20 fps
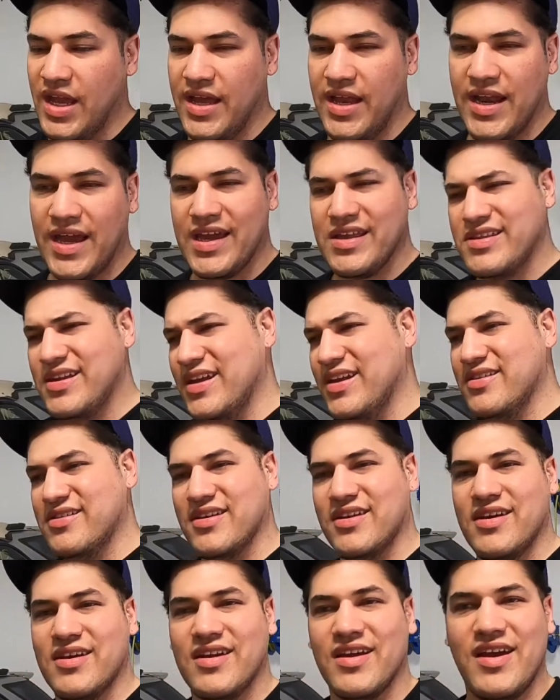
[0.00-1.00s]
Like I said, it's a
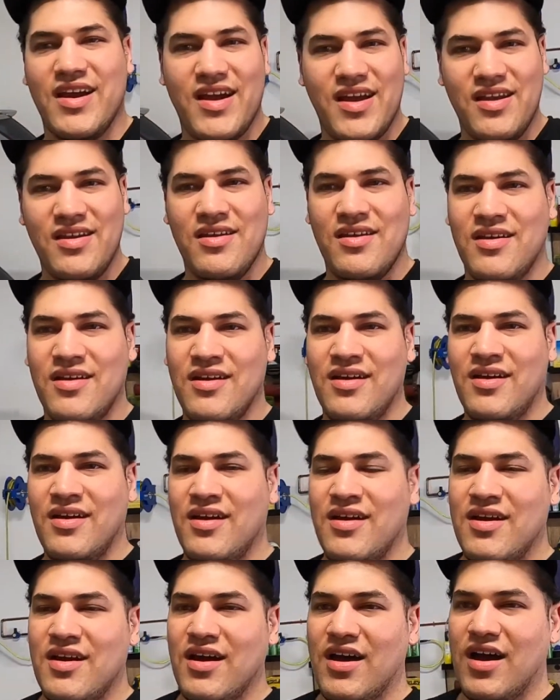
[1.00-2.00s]
good gun.
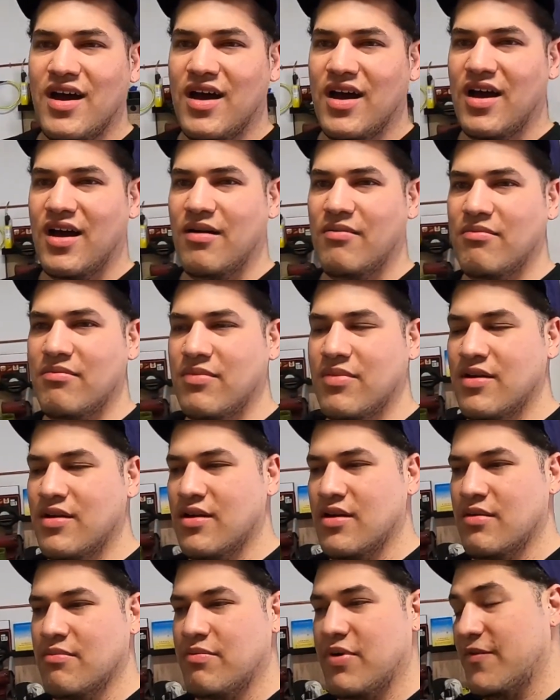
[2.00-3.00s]

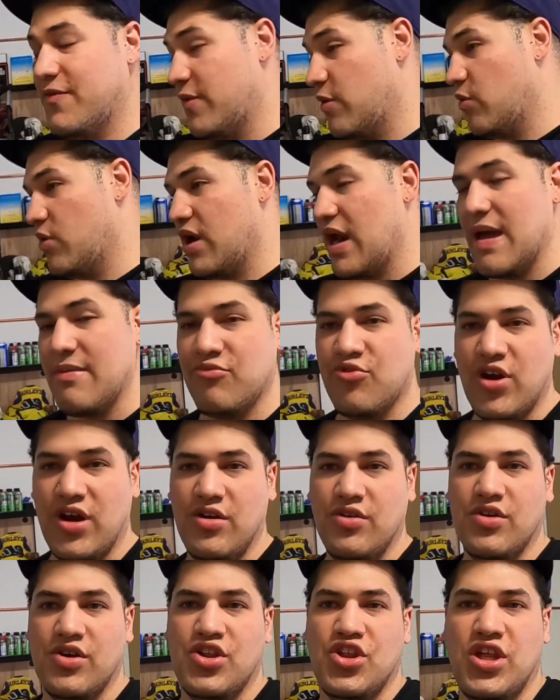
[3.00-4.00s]
But for what I'm trying
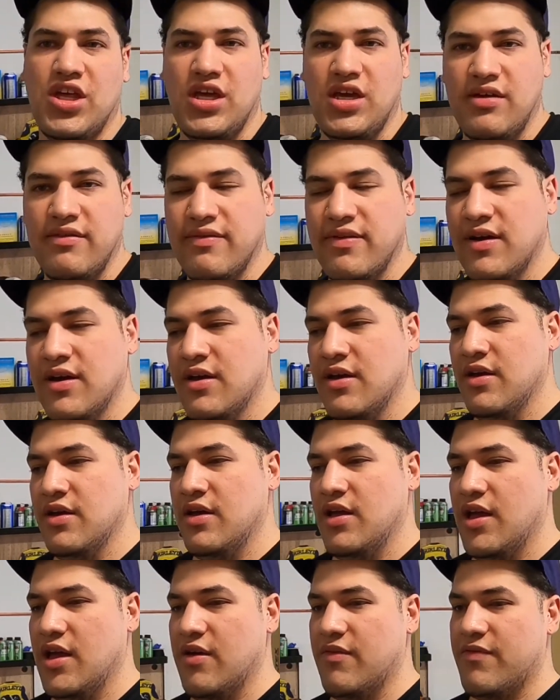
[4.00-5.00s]
to achieve
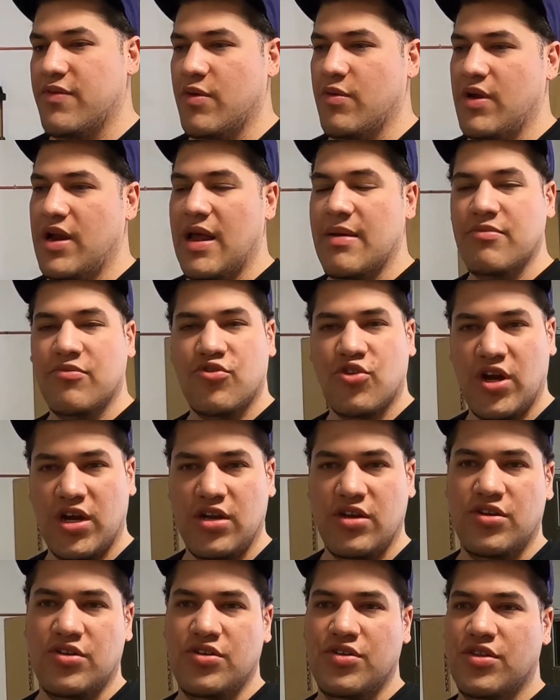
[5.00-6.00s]
and for what I'm trying
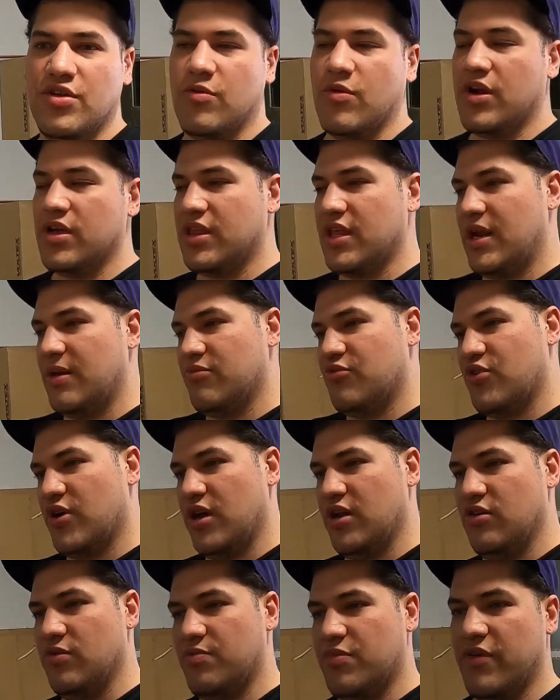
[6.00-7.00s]
to do, the work that I'm
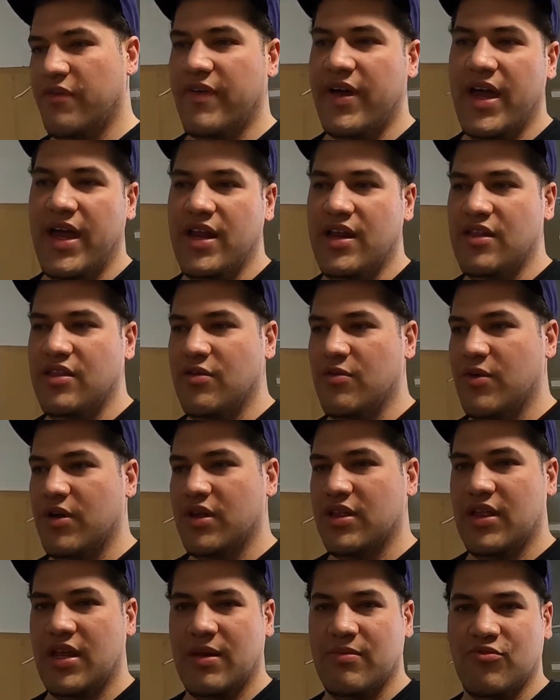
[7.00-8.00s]
trying to provide and the
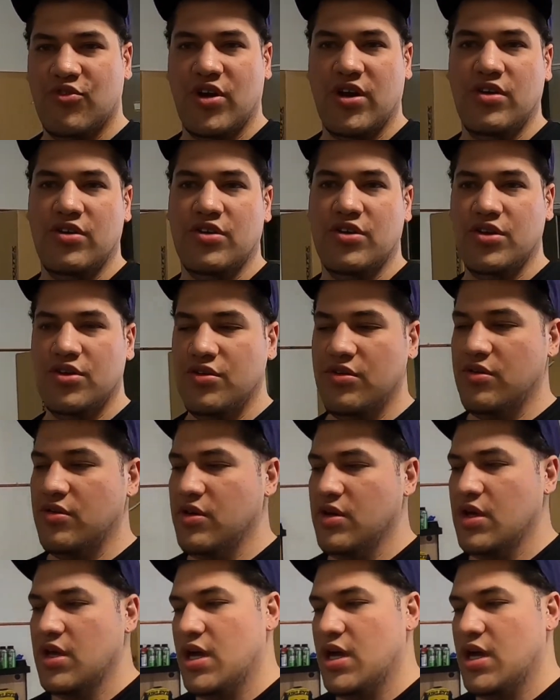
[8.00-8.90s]
work that I'm trying to do,